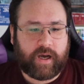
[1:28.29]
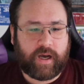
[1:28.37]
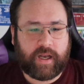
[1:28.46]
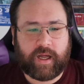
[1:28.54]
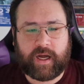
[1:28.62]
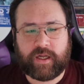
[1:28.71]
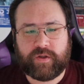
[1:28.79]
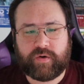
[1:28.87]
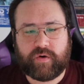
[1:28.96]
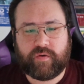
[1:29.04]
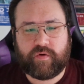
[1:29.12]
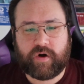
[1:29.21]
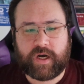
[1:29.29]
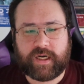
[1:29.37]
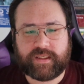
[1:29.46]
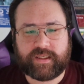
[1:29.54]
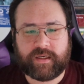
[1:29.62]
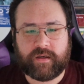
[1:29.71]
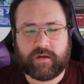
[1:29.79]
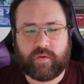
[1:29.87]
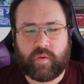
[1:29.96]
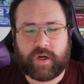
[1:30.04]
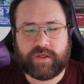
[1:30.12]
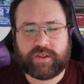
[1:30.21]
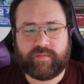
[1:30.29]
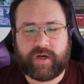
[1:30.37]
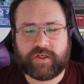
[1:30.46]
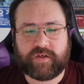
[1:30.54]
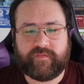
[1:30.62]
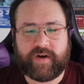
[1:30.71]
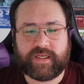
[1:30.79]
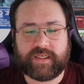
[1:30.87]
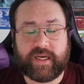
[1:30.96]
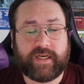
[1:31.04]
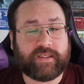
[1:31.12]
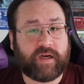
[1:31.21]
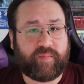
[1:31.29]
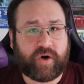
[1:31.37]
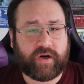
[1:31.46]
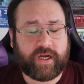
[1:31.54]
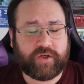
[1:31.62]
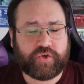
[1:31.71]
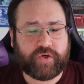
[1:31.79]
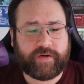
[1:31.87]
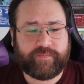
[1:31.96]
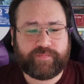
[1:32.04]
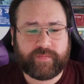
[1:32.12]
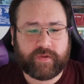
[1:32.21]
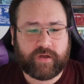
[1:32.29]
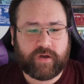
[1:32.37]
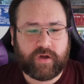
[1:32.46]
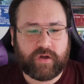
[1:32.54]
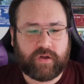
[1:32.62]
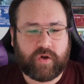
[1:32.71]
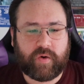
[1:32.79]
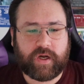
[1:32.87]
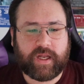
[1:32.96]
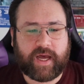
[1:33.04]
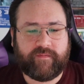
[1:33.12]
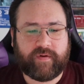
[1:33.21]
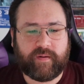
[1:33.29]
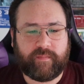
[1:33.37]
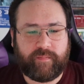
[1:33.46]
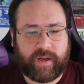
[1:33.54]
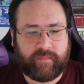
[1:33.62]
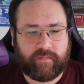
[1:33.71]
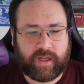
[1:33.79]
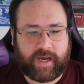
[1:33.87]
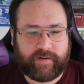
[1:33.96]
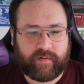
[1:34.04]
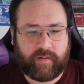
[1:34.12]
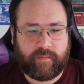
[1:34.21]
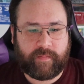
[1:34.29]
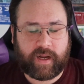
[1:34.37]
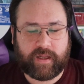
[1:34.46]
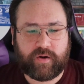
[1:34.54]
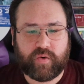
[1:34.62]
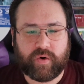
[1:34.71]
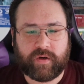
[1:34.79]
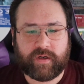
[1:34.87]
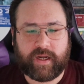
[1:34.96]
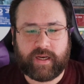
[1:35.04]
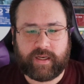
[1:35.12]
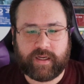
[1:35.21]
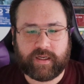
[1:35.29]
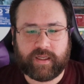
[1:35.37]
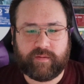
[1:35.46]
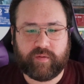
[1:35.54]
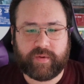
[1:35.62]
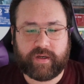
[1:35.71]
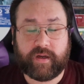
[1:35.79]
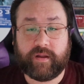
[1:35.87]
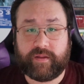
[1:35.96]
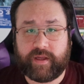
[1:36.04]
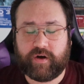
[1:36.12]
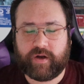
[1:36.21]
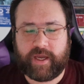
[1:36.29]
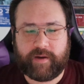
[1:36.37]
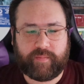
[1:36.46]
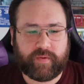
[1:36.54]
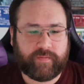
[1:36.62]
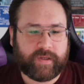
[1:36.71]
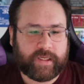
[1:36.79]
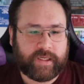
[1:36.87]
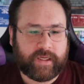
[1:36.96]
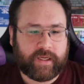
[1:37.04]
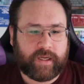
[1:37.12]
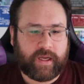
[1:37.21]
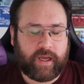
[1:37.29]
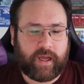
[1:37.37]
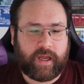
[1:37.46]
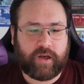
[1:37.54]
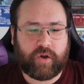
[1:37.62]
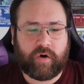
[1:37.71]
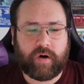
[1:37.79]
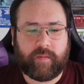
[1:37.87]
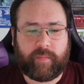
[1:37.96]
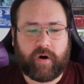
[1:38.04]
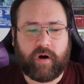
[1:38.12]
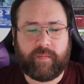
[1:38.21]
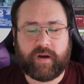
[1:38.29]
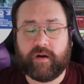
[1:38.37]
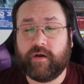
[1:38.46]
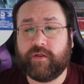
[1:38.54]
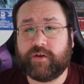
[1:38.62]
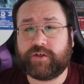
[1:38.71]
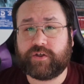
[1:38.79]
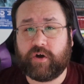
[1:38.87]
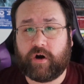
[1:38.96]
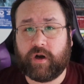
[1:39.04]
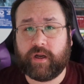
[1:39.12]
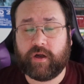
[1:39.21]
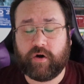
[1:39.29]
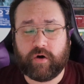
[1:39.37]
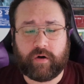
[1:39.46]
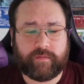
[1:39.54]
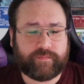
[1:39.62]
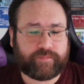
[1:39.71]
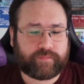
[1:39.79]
Alejandro Rojas and Juan Sebastian Vasquez, Upon Entry, Noah Glavin, Ben Blatt, Molly Gordon, and Nick Lieberman, Theater Camp, and Lauren Parmet, The Starling Girl.